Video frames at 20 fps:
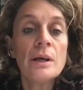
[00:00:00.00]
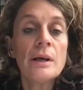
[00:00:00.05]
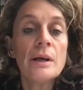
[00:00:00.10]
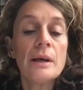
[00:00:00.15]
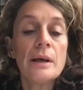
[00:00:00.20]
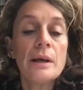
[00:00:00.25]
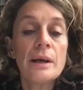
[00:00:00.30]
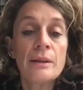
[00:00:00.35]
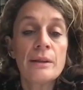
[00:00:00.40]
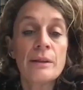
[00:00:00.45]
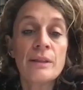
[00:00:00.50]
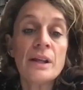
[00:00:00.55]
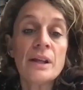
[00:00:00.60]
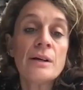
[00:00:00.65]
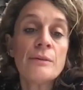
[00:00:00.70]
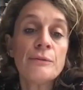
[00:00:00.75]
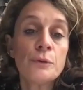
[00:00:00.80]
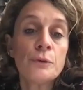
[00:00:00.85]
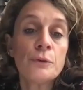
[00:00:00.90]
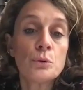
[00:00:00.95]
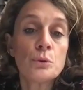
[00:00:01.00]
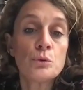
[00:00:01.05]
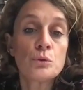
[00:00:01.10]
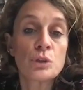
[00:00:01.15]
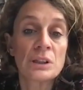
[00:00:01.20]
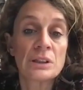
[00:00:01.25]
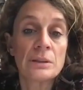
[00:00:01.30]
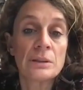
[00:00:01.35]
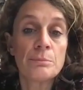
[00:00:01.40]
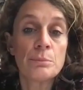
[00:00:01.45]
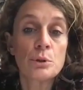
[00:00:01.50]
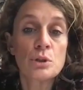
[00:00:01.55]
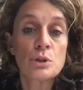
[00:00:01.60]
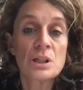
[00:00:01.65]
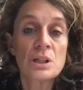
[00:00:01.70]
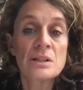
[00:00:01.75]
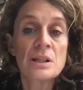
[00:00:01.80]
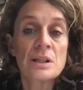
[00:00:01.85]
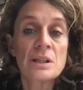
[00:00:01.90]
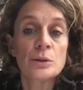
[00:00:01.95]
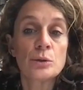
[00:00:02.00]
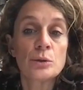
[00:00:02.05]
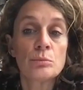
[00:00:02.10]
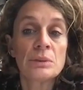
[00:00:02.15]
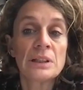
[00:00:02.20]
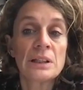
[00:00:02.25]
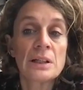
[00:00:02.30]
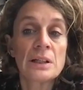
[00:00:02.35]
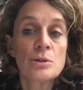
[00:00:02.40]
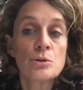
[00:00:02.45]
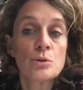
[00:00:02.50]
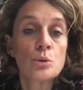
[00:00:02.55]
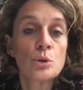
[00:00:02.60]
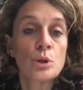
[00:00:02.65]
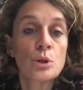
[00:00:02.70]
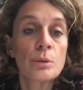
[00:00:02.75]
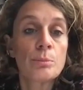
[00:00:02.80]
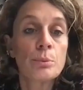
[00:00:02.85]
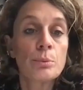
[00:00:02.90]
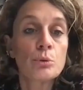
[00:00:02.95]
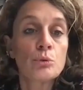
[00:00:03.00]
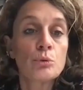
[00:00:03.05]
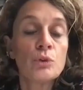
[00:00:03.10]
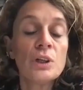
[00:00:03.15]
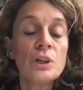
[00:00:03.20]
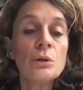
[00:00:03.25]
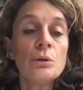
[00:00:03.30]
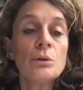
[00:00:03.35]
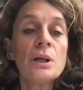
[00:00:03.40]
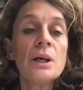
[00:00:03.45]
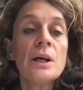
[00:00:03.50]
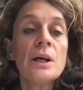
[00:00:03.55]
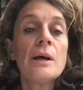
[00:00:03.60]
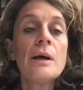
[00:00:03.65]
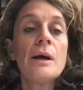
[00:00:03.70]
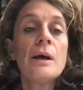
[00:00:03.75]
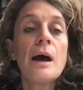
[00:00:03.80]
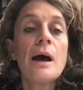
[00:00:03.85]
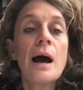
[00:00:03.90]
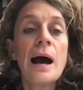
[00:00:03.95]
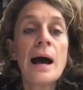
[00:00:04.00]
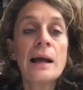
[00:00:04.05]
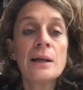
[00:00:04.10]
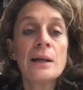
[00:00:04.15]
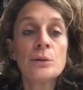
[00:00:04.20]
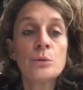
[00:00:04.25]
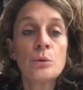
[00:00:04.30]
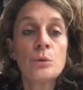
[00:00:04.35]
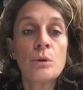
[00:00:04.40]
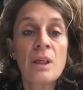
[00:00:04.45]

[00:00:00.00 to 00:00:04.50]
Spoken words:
were not about protecting migrants and refugees, but about sharing,